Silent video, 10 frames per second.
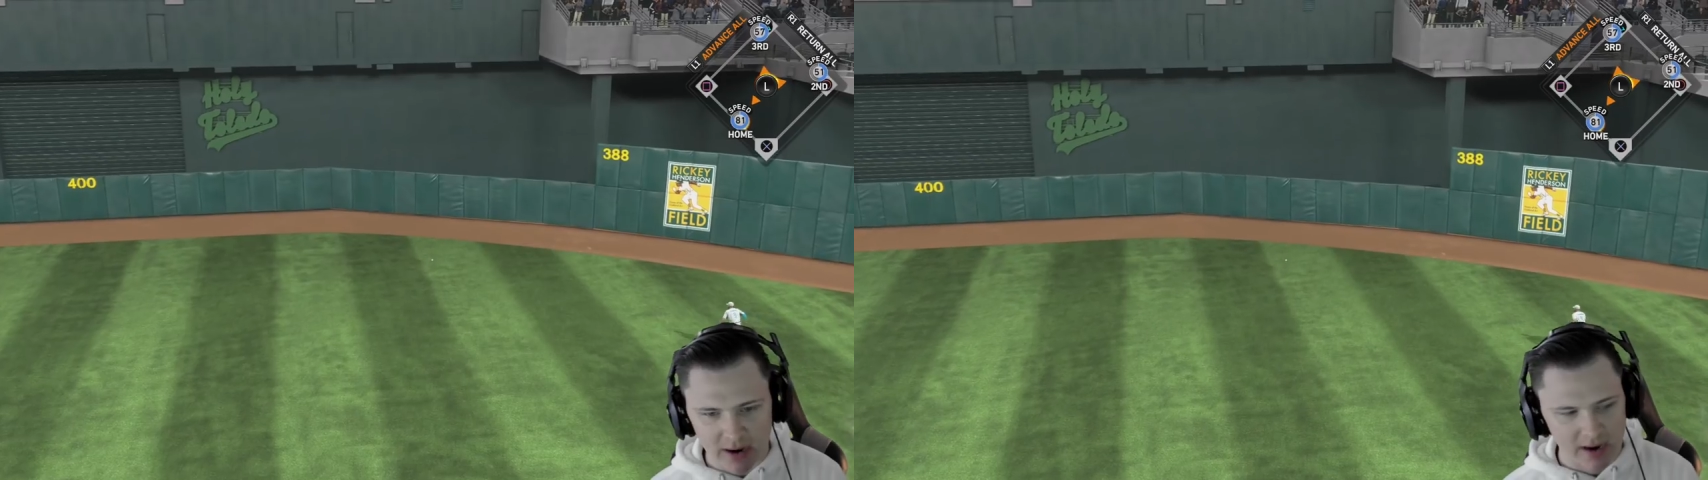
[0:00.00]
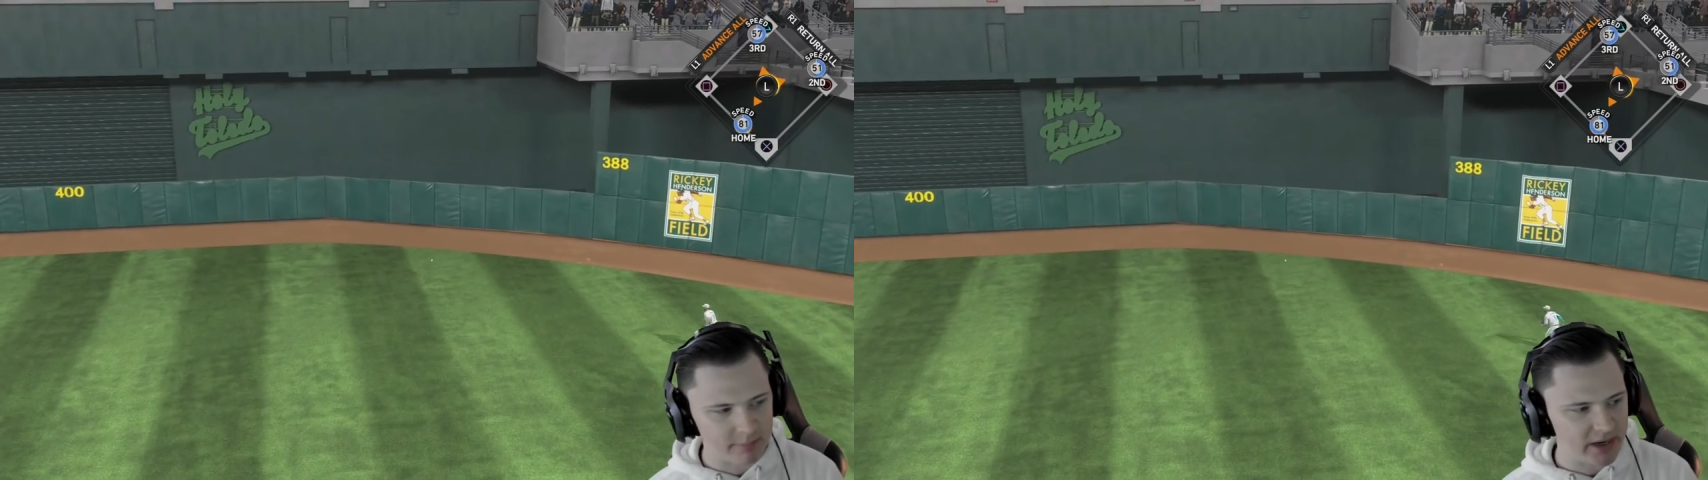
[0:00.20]

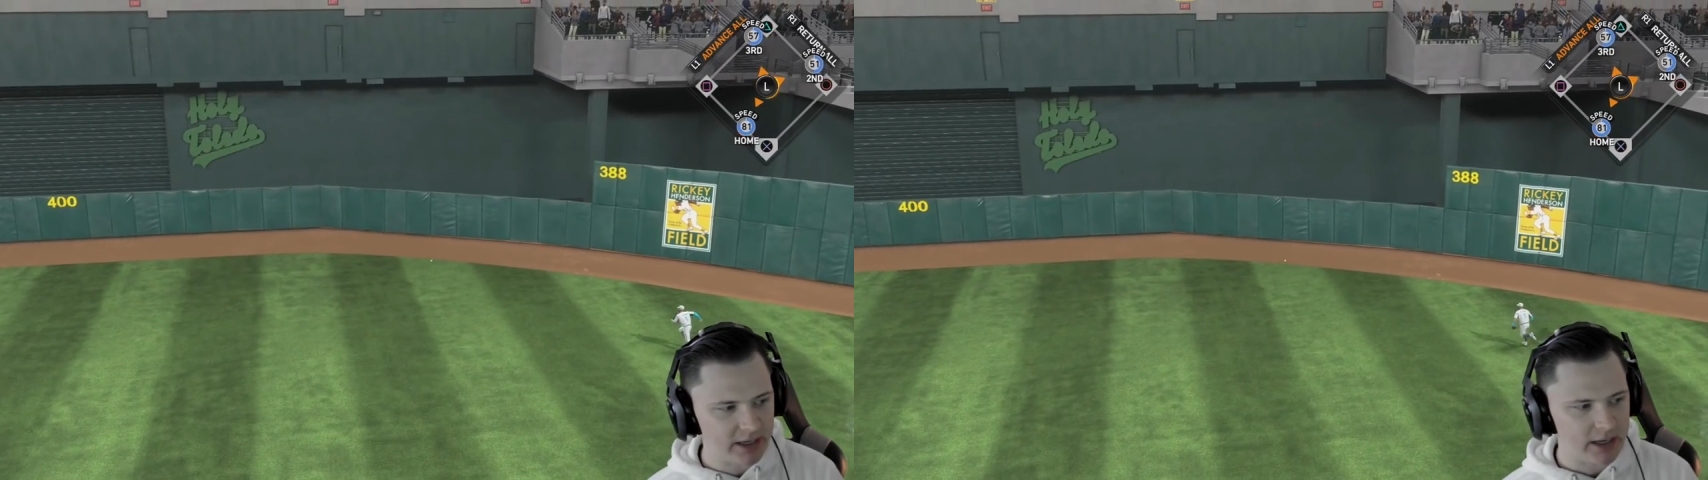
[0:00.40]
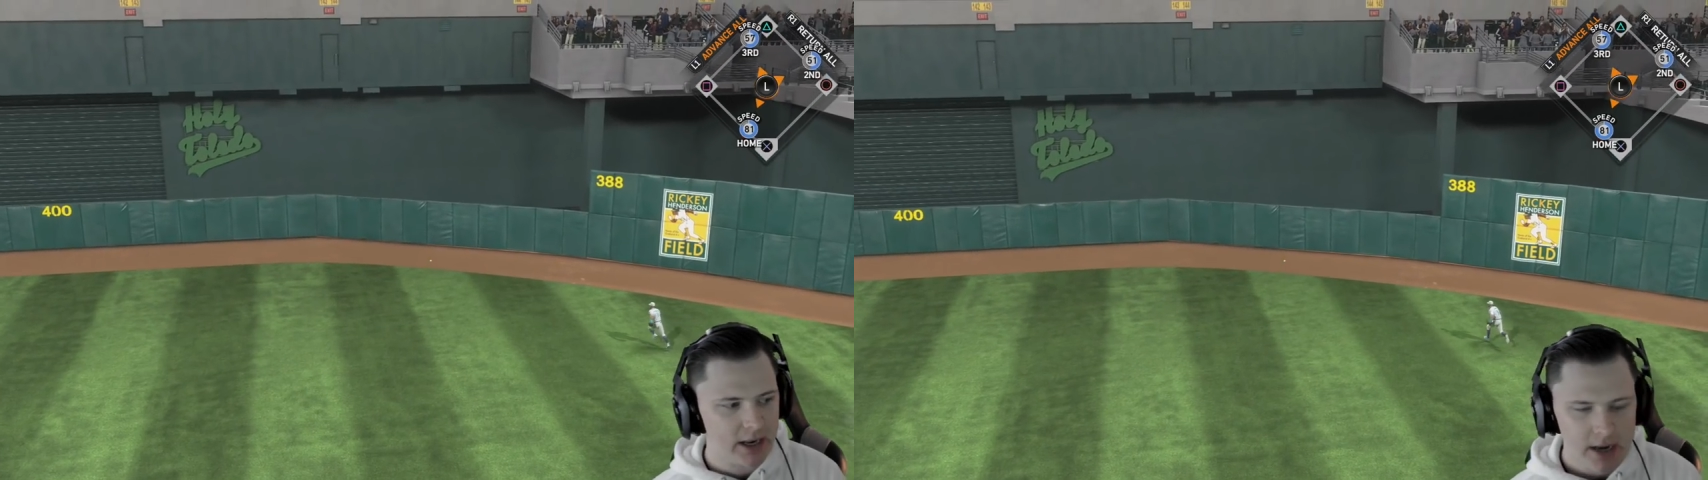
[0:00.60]
I
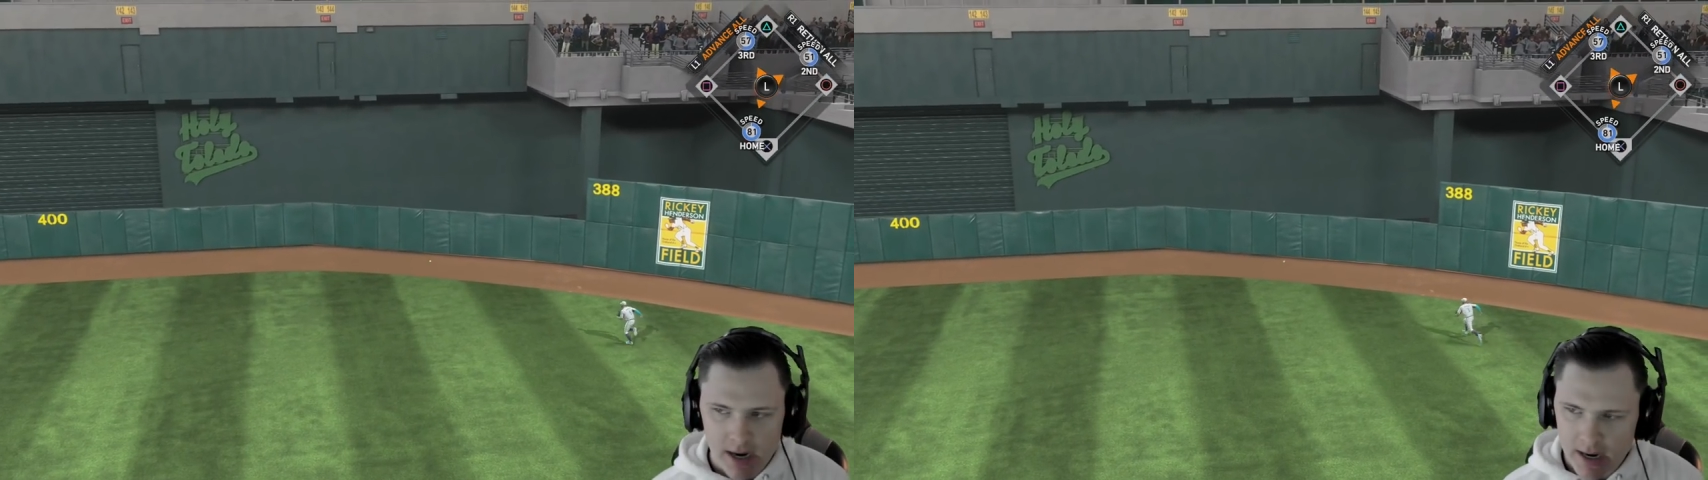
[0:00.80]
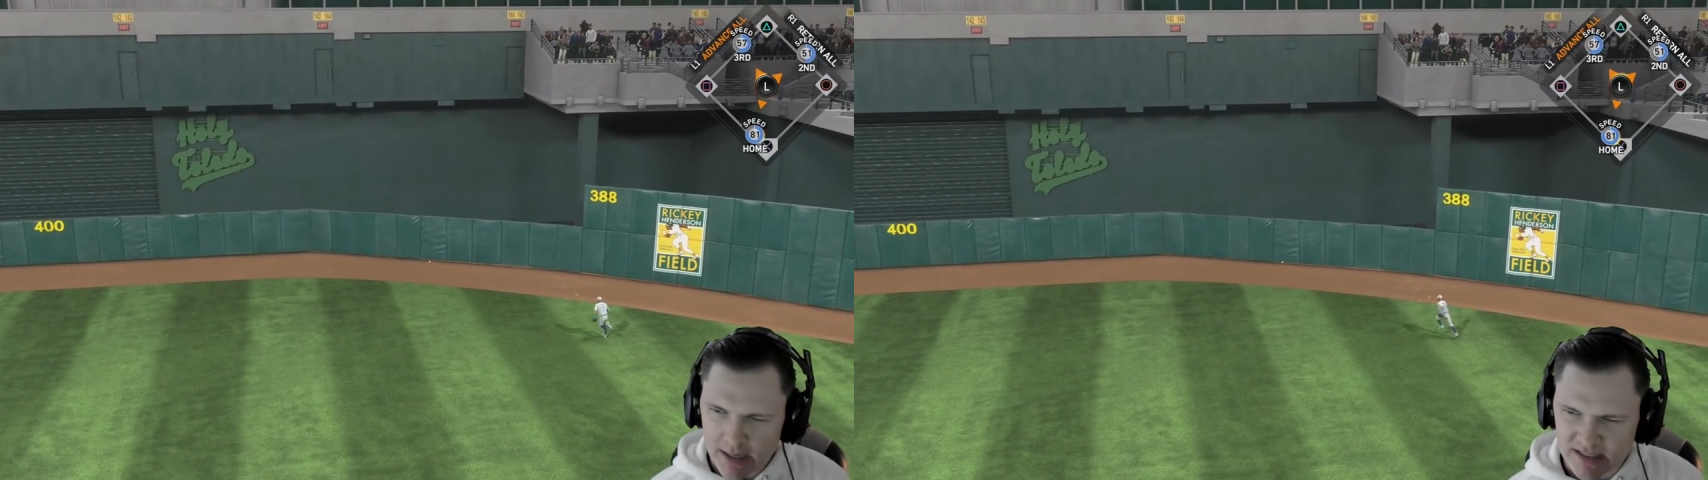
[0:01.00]
mean,
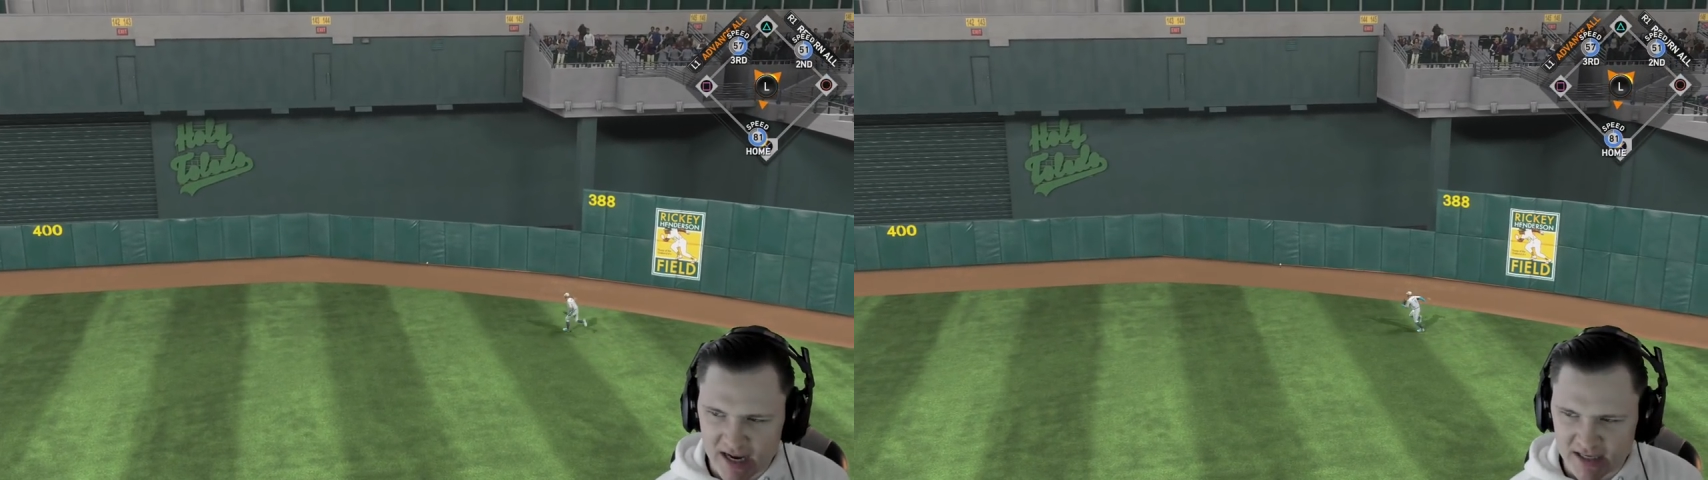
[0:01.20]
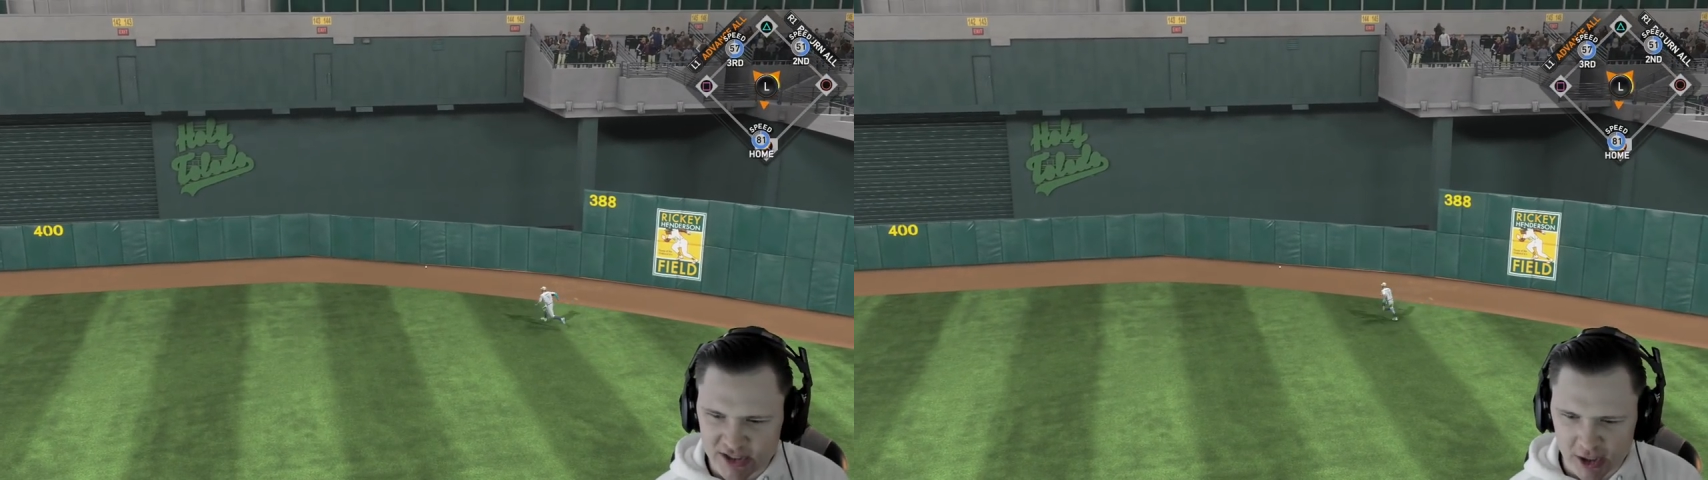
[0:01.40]
it's not
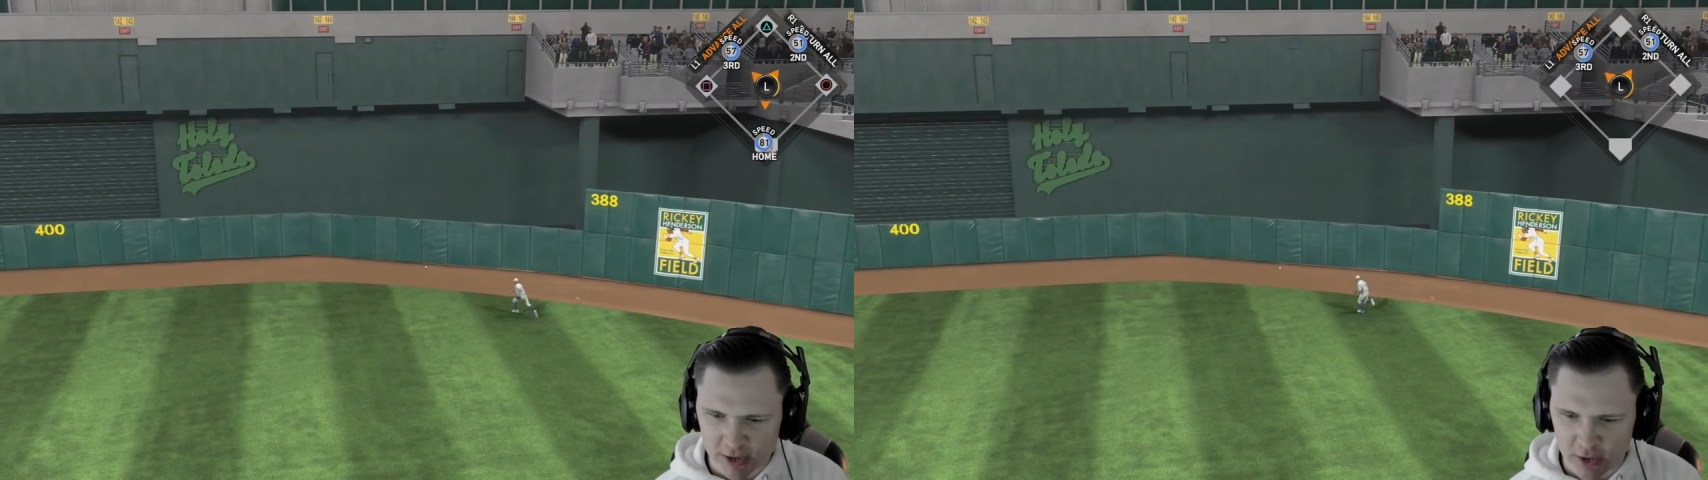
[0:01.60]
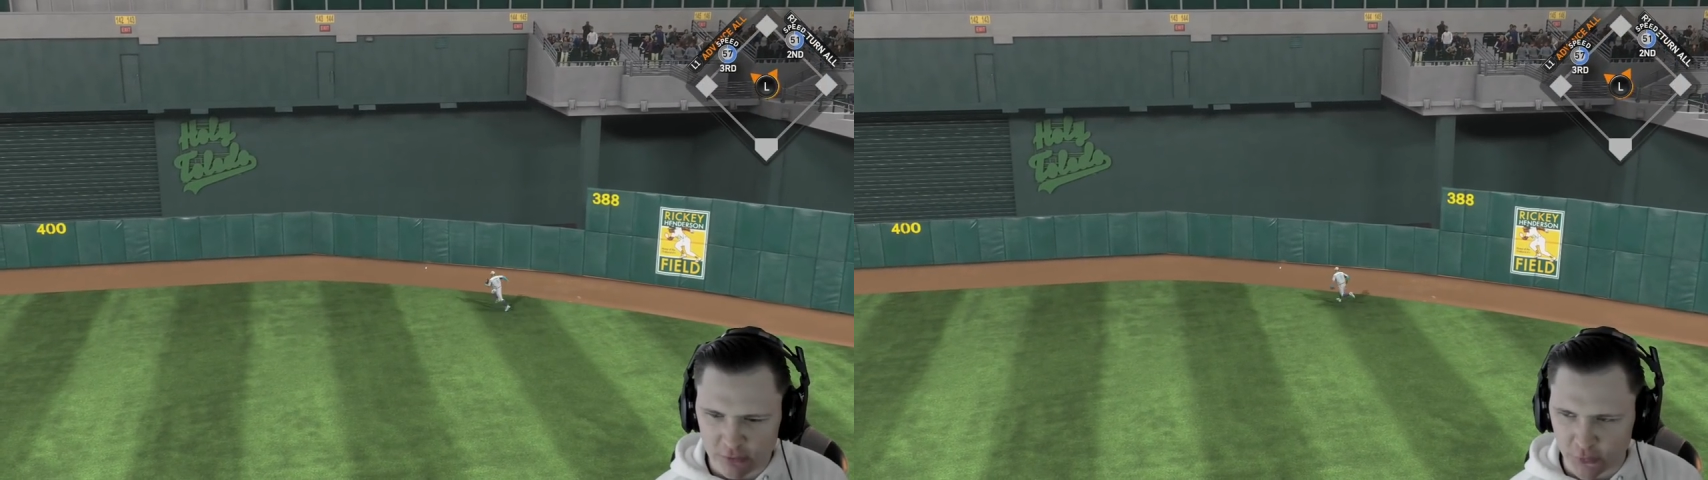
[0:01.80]
necessarily
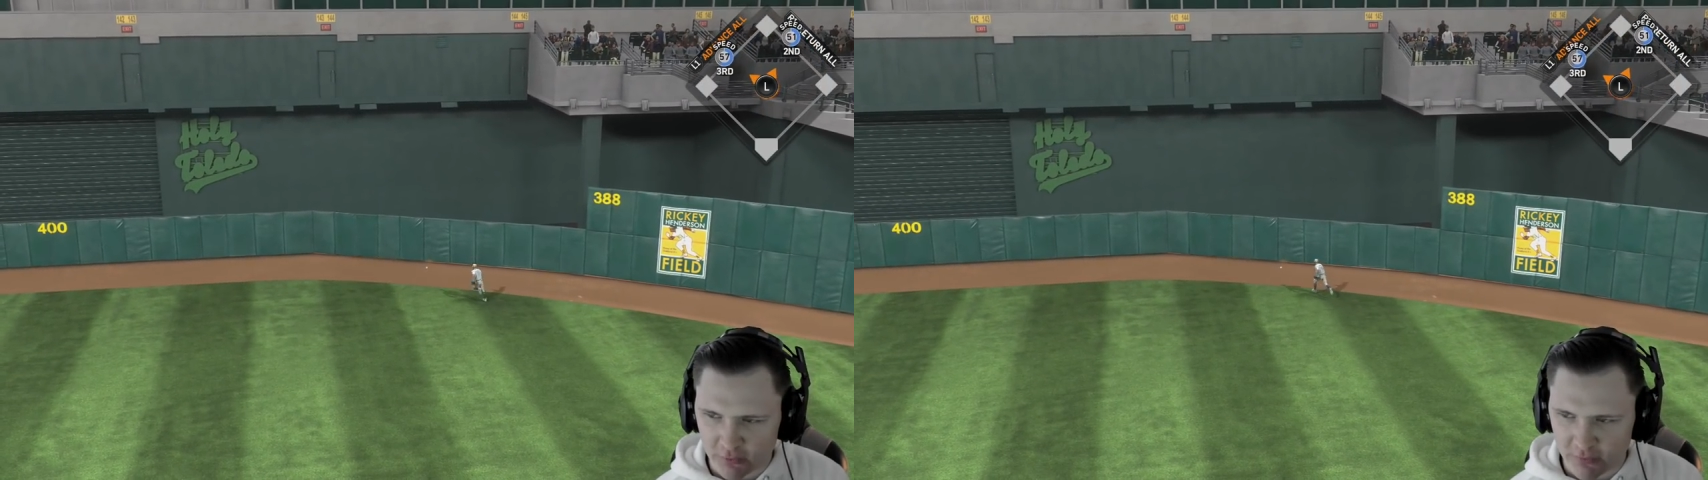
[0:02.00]
good for the